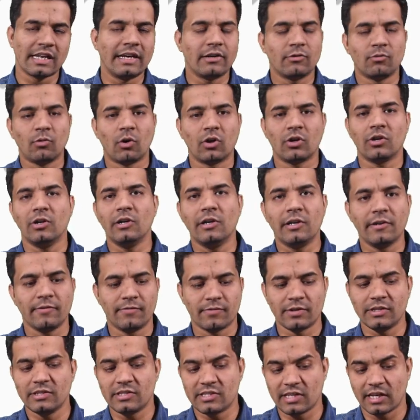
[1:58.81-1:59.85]
like what all
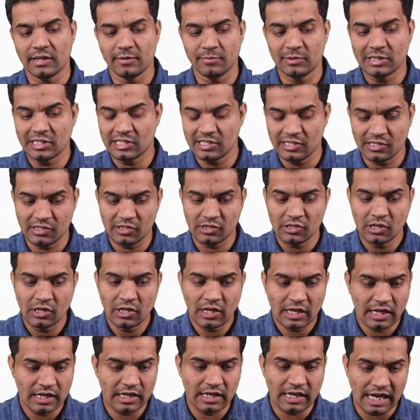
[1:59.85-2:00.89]
different syllabuses
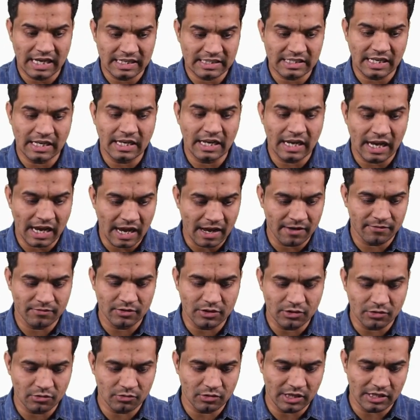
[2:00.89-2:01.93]
as I
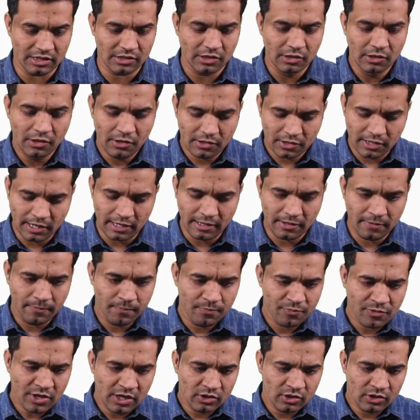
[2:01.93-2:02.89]
have into that, right?